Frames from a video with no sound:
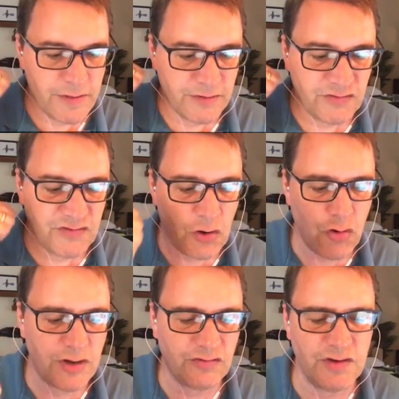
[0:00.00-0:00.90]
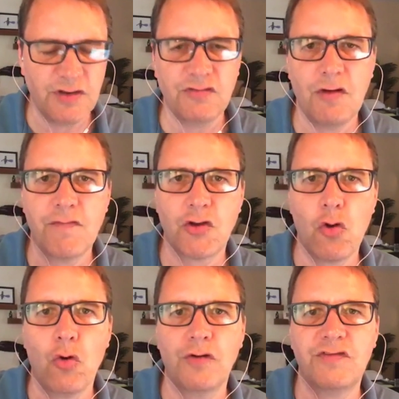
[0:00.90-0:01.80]
the seriousness of the
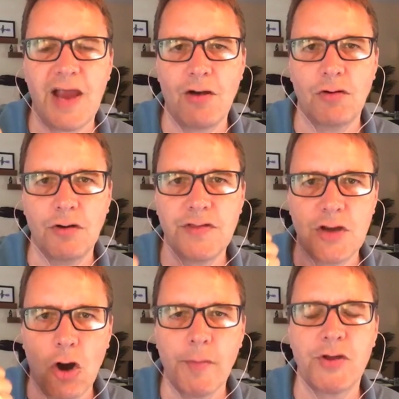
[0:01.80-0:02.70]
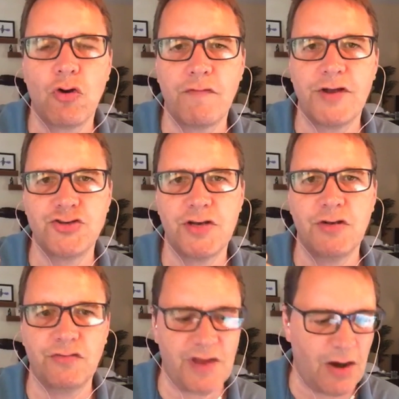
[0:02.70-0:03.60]
Corps' error, the Army Corps of
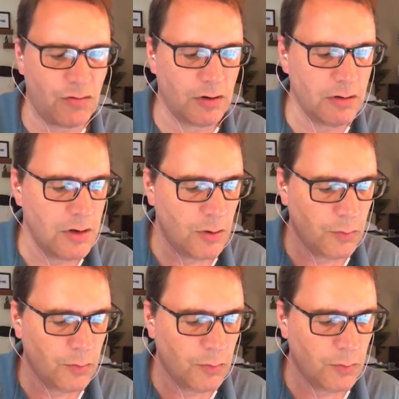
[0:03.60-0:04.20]
Engineers' error,